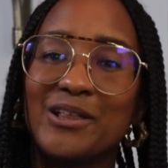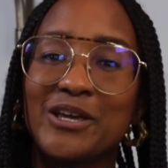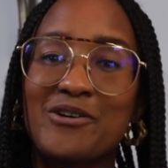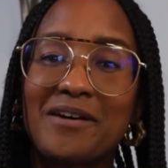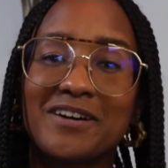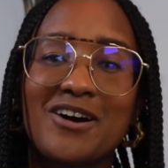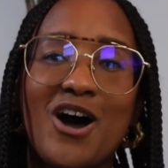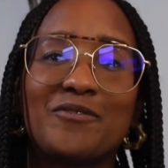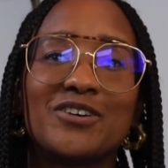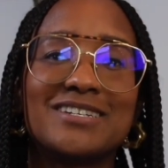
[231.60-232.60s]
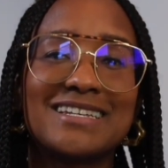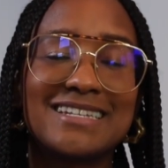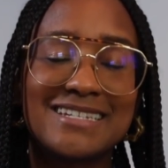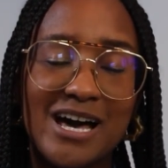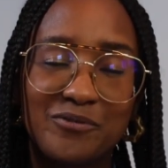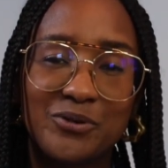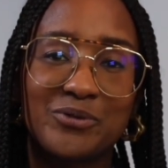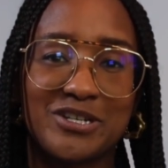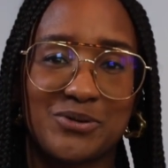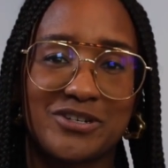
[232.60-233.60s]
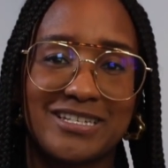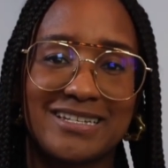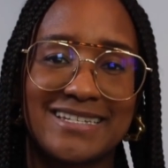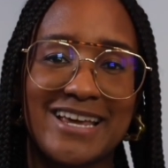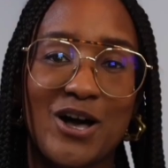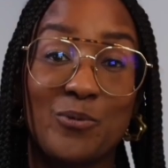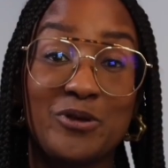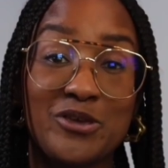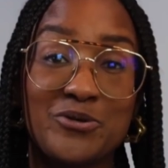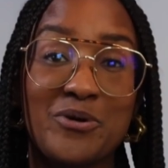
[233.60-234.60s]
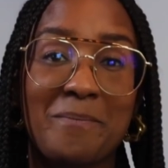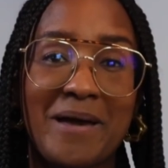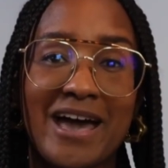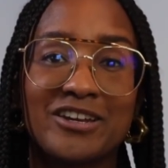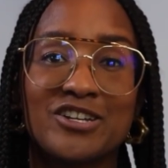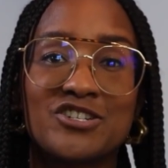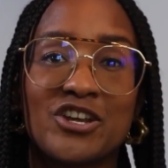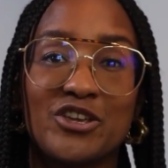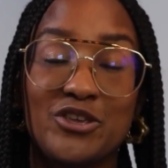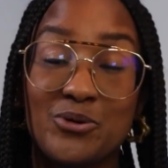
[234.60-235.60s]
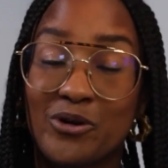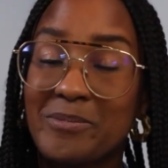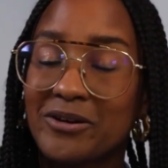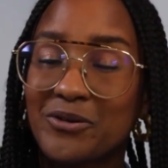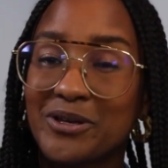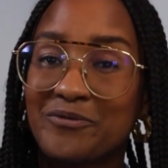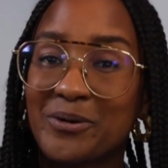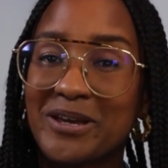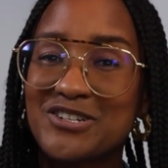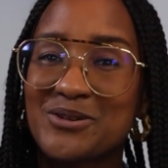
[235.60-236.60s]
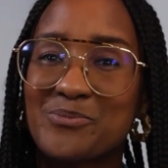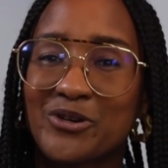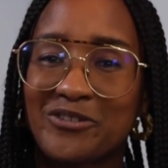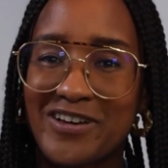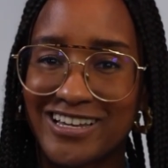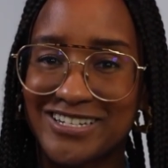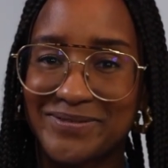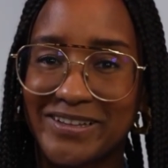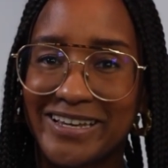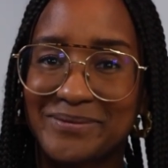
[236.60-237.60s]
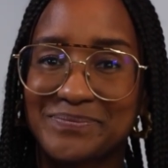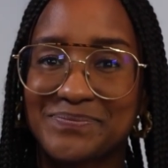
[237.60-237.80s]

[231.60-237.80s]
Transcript: Lingraphica offers several resources to help you manage your medical information more effectively.